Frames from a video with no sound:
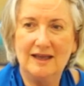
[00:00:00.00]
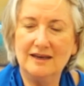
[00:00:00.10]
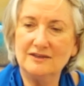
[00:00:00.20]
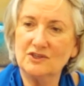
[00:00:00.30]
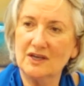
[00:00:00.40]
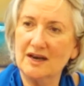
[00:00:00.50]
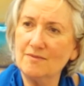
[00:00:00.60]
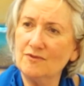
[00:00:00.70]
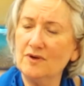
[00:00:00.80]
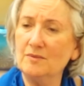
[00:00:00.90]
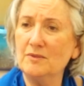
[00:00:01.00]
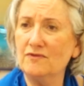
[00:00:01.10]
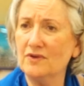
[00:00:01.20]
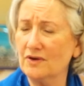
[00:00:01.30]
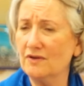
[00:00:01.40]
And he said, I'm from a
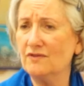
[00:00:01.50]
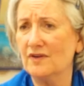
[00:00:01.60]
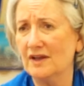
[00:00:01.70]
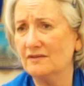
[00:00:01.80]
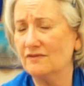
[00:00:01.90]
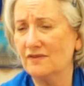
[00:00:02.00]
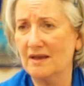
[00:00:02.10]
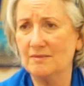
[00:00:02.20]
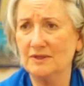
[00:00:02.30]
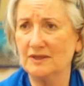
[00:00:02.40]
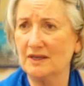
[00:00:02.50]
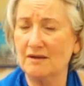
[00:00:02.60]
very fine family.